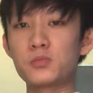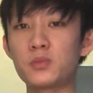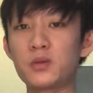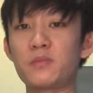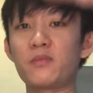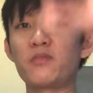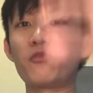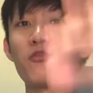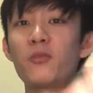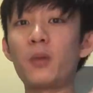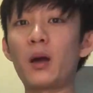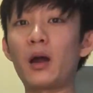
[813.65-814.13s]

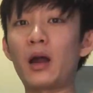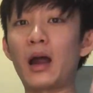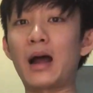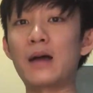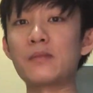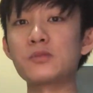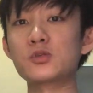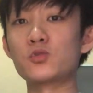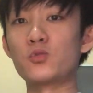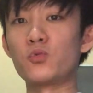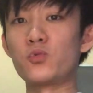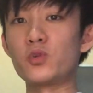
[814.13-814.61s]
Before my
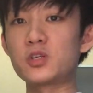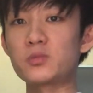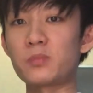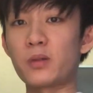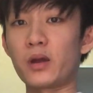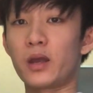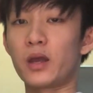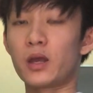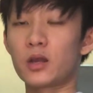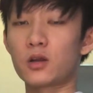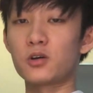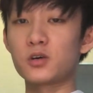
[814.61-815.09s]
arms could reach my
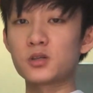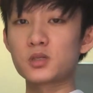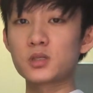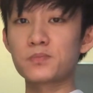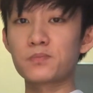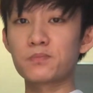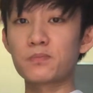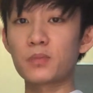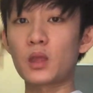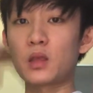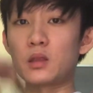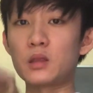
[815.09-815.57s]
head, because
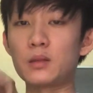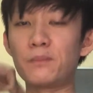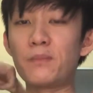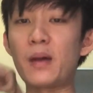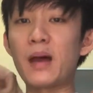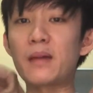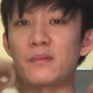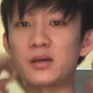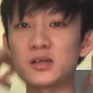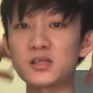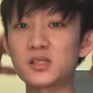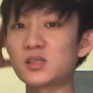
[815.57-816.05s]
the
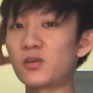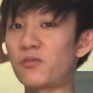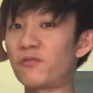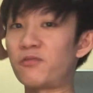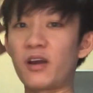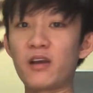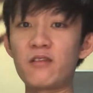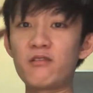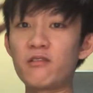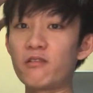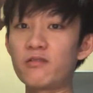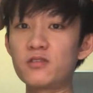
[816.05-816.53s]
back muscles are
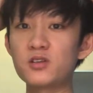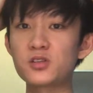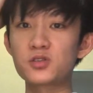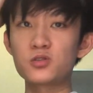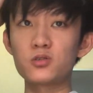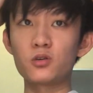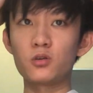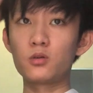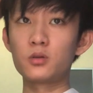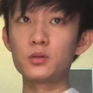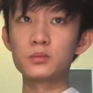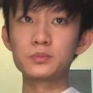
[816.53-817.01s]
very very
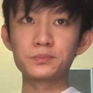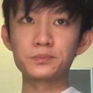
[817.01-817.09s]
sore.